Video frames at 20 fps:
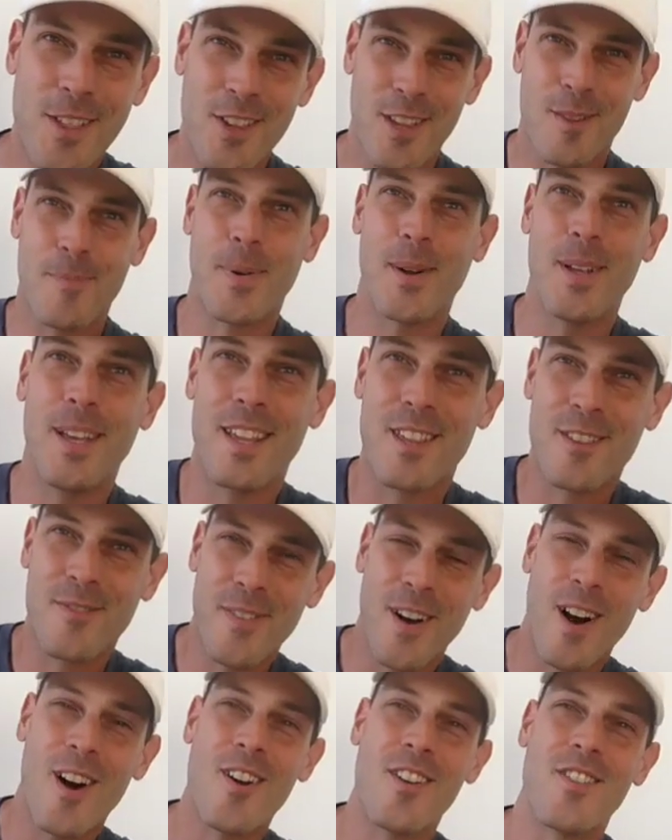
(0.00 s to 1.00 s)
which is probably as
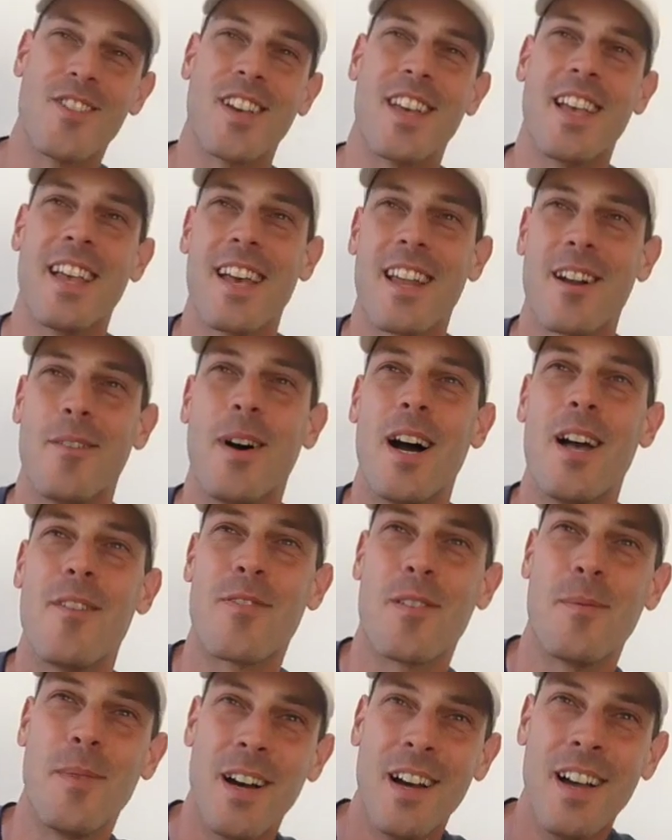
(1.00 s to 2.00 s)
far as you can get away
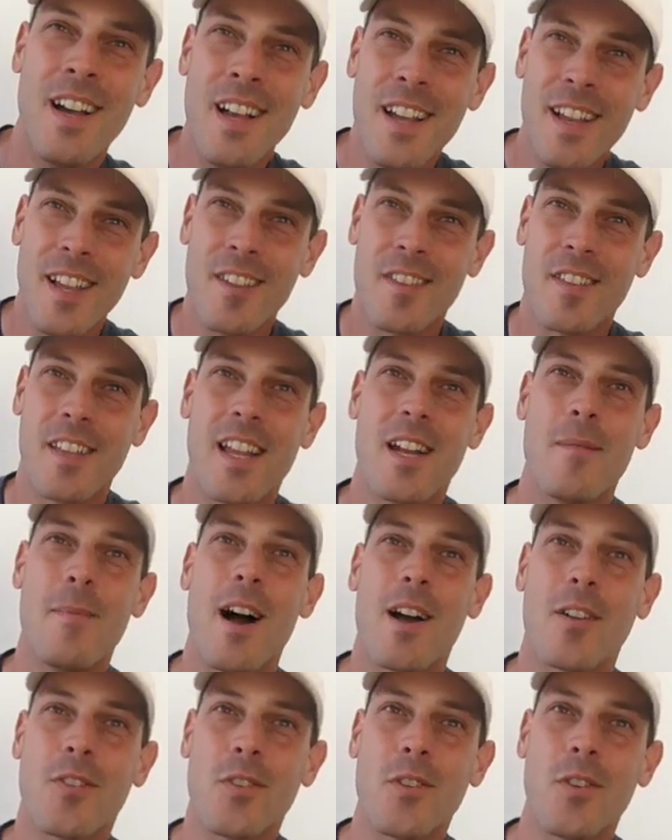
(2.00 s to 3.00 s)
from a standard
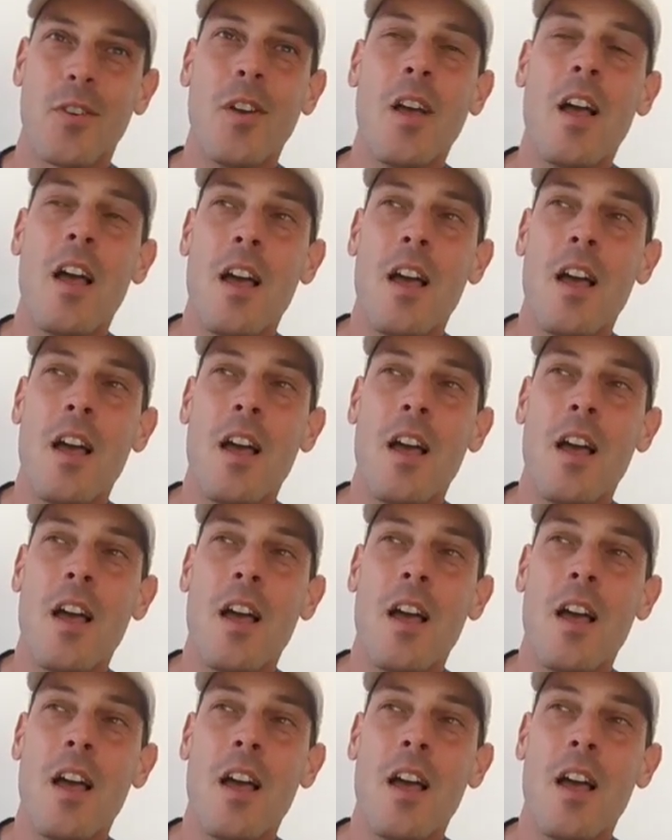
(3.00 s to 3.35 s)
Mach 2.